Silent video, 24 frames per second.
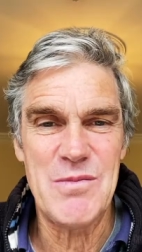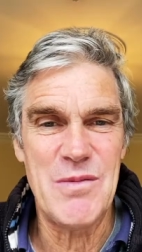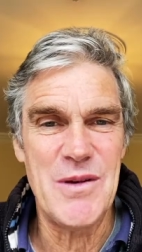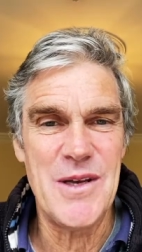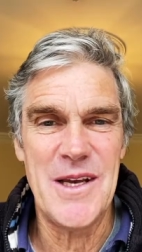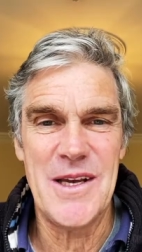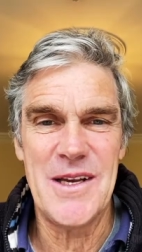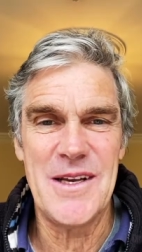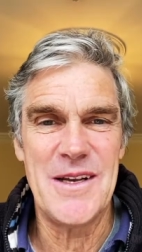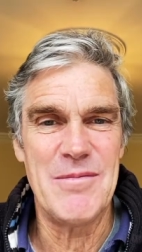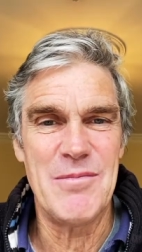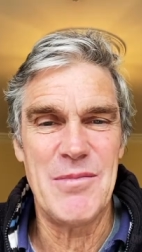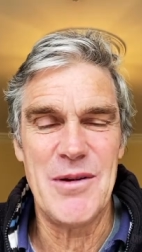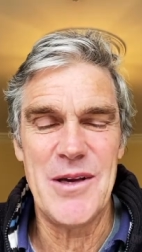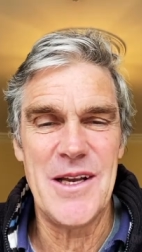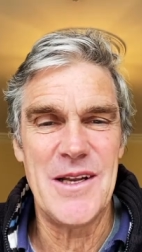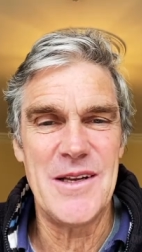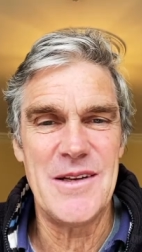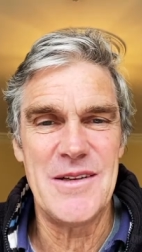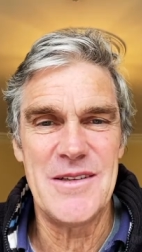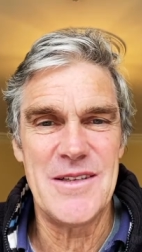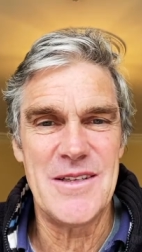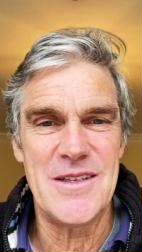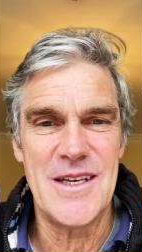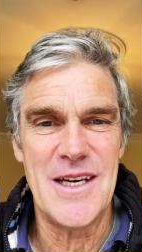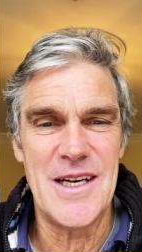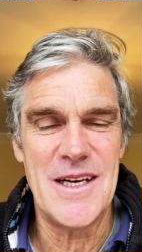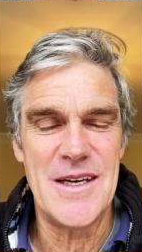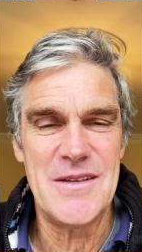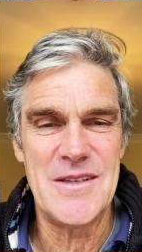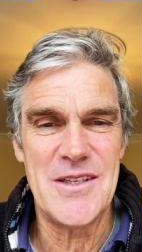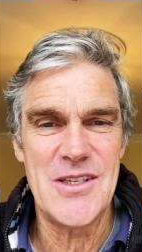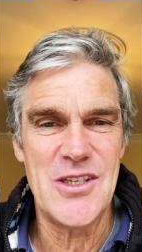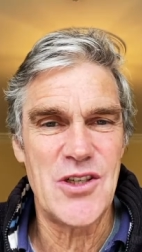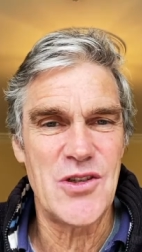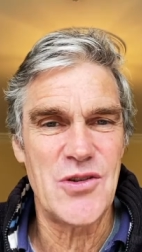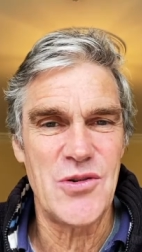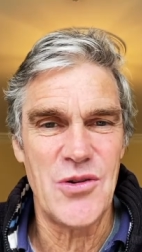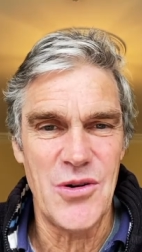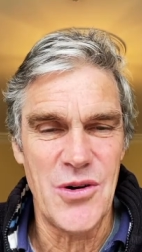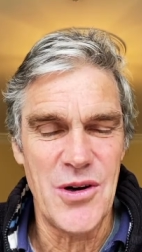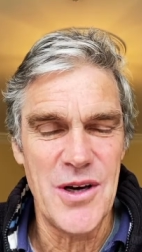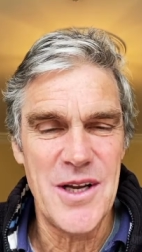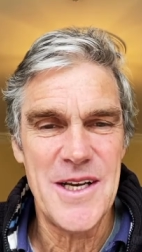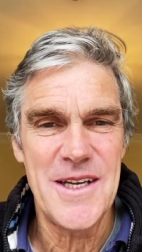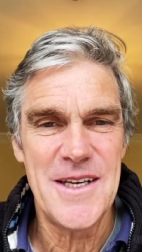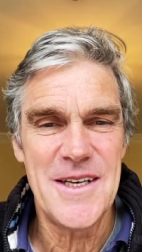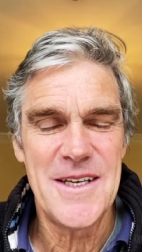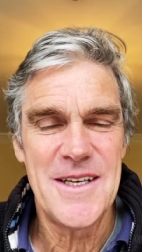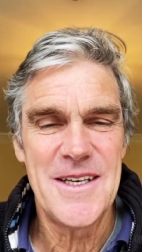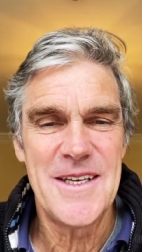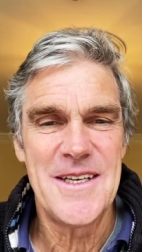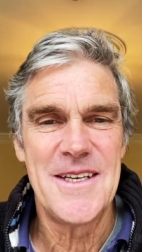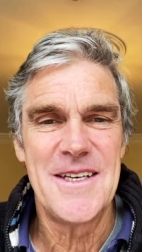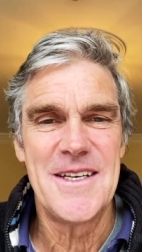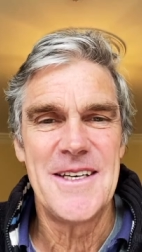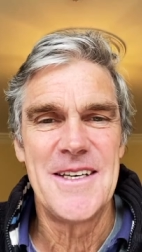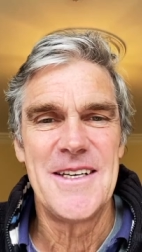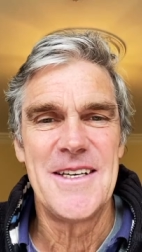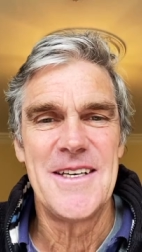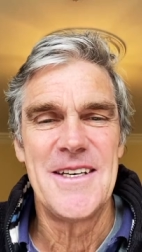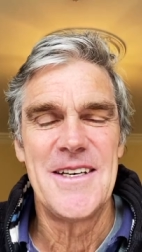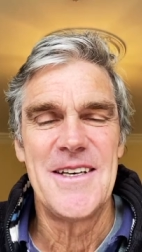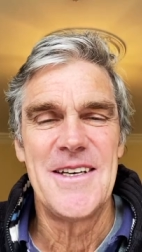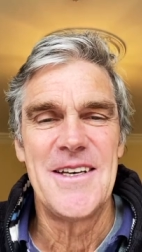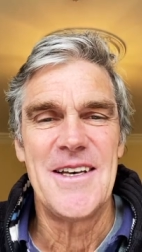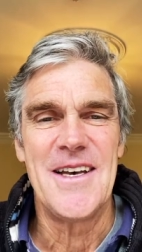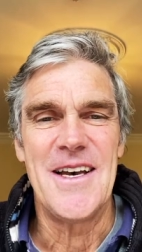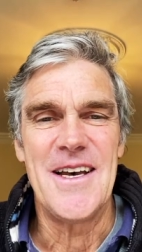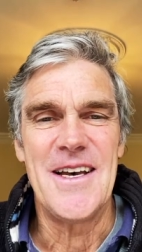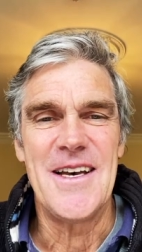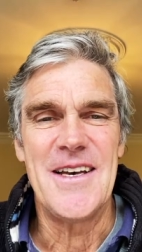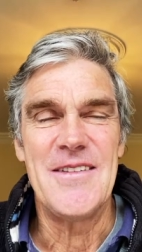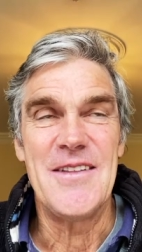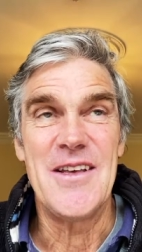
being, being uh, destroyed. Uh,